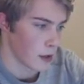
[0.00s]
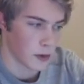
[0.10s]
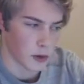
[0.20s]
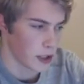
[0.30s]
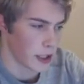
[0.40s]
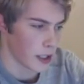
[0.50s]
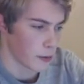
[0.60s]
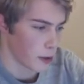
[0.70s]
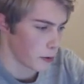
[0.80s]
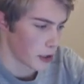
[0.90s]
was already thinking,
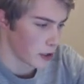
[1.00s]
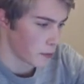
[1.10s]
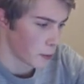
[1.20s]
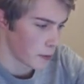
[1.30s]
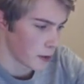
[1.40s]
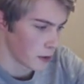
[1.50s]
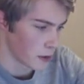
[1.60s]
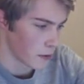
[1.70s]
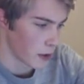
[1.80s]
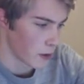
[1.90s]
why would Anish put me on
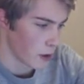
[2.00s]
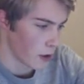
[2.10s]
his Twitter?